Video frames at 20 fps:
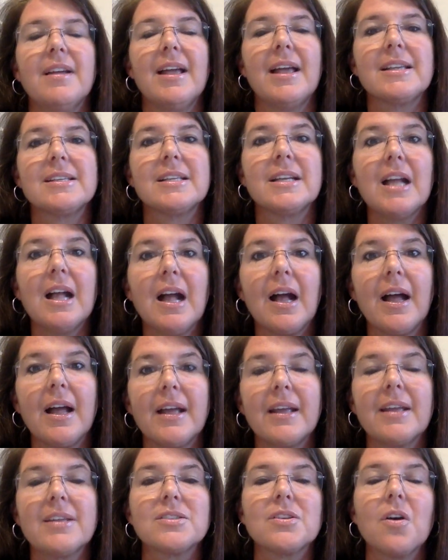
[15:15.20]
as an
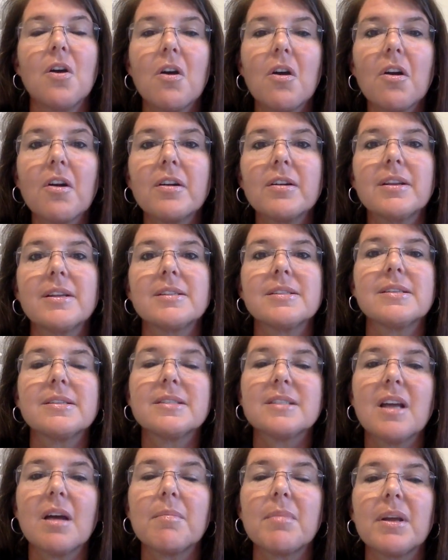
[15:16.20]
eye, as a heart, as a
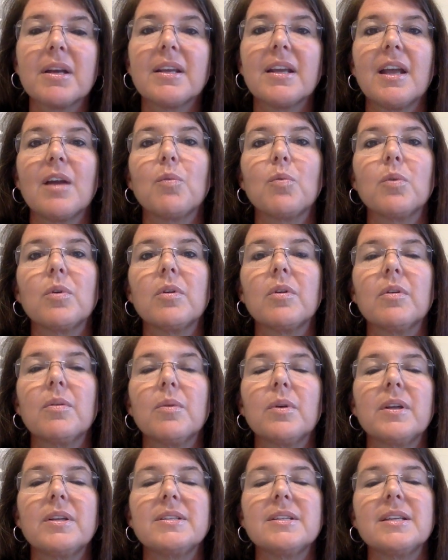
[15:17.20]
stomach, and
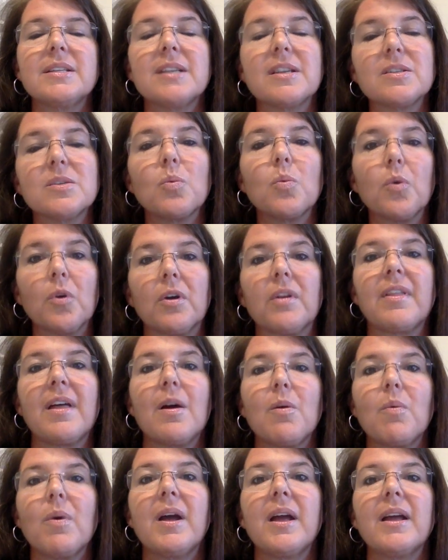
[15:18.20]
it doesn't work
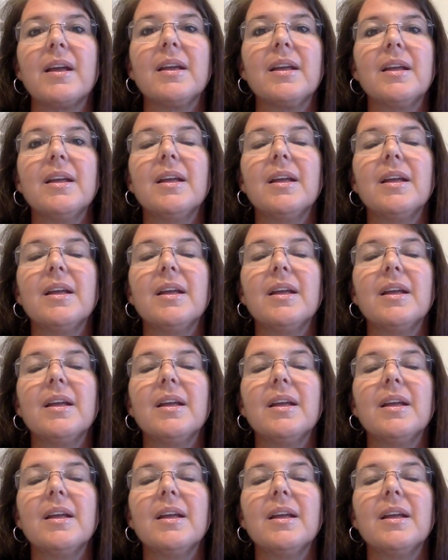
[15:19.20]
that way.